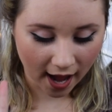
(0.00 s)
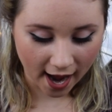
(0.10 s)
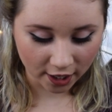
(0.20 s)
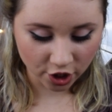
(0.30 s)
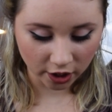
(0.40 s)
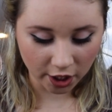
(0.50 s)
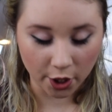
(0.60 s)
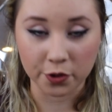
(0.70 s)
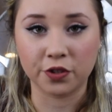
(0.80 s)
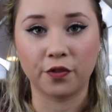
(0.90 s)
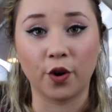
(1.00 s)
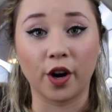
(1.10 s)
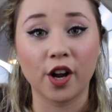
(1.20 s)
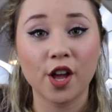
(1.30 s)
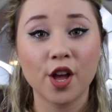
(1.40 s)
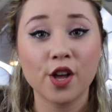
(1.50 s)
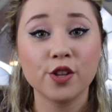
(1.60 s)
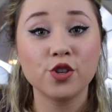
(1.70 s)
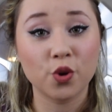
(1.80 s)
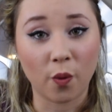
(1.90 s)
actually goes for
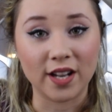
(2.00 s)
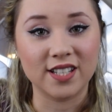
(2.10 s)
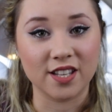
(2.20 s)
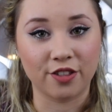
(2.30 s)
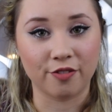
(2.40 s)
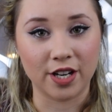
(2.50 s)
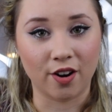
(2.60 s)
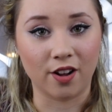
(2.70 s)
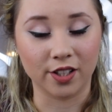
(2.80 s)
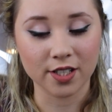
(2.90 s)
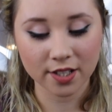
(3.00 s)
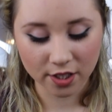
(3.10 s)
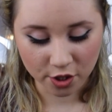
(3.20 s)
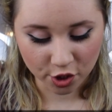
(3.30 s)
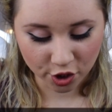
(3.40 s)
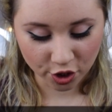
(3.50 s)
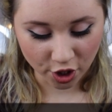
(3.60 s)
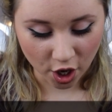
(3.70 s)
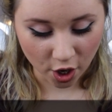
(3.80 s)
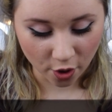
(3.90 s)
$23,
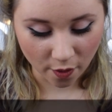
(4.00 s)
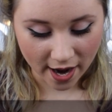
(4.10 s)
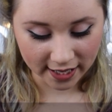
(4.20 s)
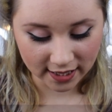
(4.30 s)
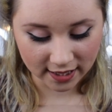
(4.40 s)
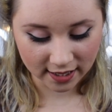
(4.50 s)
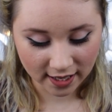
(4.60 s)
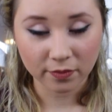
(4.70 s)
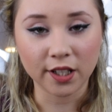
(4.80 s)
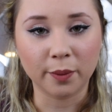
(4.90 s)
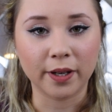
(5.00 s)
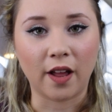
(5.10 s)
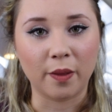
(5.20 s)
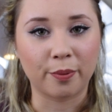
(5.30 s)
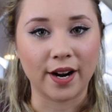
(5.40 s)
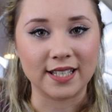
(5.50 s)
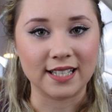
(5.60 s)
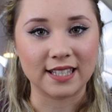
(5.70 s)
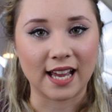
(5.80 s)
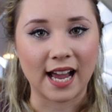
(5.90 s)
so it's a little bit on the pricey
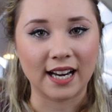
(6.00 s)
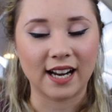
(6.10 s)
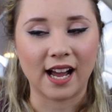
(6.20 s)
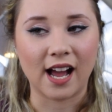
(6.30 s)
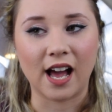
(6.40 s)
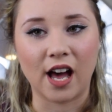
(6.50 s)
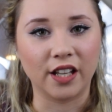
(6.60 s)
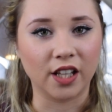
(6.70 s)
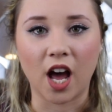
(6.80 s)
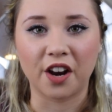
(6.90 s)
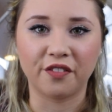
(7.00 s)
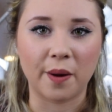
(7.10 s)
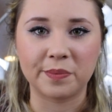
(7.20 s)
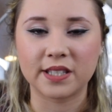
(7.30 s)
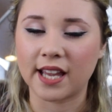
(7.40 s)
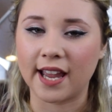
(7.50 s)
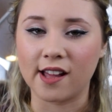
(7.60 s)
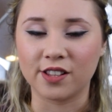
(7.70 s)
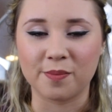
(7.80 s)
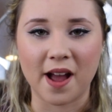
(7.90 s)
side. A lot of
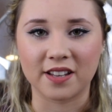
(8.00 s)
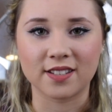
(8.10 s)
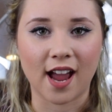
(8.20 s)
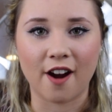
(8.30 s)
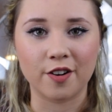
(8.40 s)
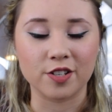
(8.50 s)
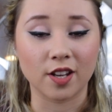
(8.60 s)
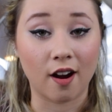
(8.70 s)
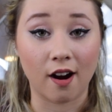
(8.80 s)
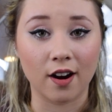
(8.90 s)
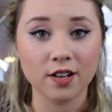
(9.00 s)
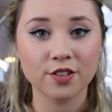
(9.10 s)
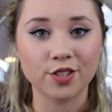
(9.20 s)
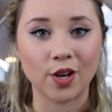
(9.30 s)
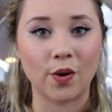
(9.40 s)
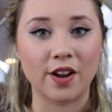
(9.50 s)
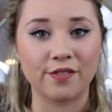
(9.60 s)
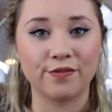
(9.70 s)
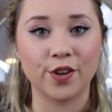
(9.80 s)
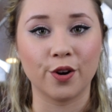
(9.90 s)
upscaled mascaras are, so
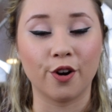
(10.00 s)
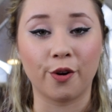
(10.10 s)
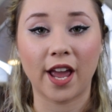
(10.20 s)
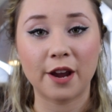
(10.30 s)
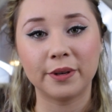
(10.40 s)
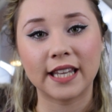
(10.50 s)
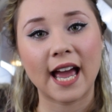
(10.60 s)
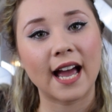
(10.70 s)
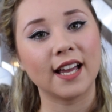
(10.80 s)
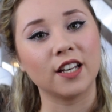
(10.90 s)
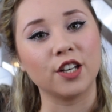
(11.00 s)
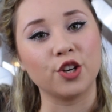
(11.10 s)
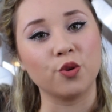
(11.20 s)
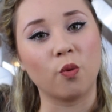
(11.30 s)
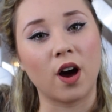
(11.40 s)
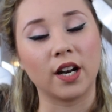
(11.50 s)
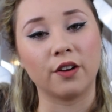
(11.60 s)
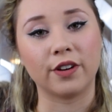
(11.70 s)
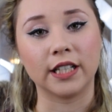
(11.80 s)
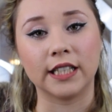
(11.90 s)
if you're okay with that and you want a
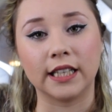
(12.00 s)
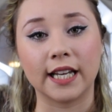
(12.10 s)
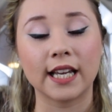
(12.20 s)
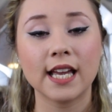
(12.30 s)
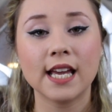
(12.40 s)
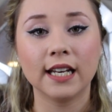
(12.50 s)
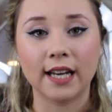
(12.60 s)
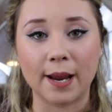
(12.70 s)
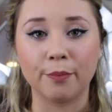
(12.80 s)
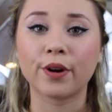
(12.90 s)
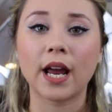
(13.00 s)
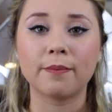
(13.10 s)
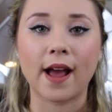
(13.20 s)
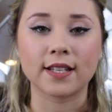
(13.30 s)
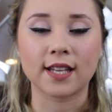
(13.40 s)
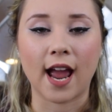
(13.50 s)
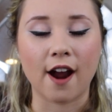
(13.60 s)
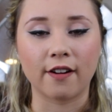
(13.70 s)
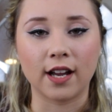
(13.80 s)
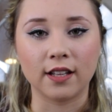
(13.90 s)
really like name brand
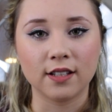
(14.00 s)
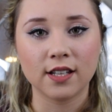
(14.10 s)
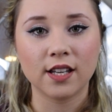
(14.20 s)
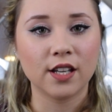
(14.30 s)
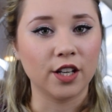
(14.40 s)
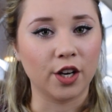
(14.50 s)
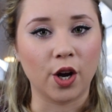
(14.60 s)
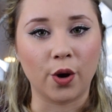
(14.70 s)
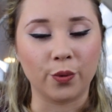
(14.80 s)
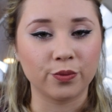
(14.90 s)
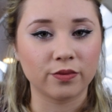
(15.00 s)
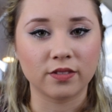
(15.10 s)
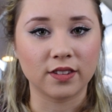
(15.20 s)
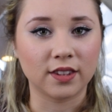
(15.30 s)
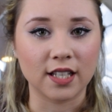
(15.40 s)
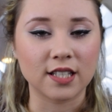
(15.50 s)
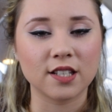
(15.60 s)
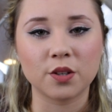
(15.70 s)
mascara, you know, this